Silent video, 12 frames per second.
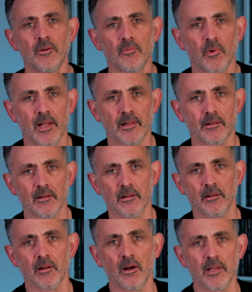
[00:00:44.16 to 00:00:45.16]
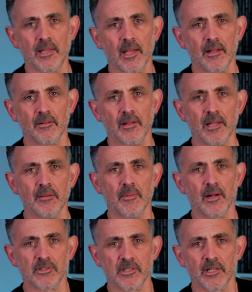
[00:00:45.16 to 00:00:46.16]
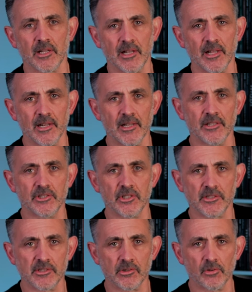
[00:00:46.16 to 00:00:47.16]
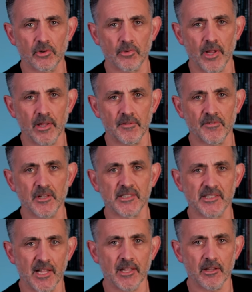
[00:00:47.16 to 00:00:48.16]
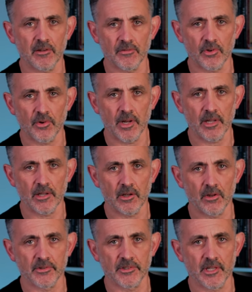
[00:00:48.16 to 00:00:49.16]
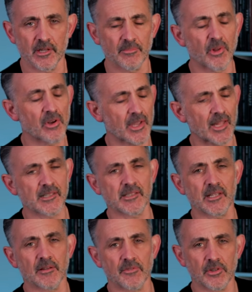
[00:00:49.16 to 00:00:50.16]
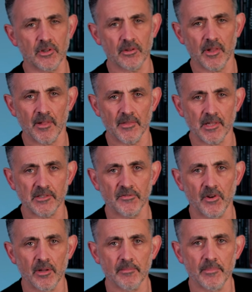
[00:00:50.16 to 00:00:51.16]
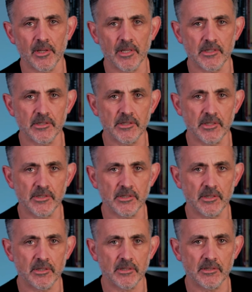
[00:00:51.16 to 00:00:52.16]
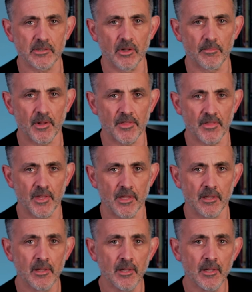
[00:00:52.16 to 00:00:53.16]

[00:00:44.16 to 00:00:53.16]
when I get emails that are clearly just sort of created for the sake of creating content. I'm not against it. If you do that, that's fine, but it's just, it's not my thing.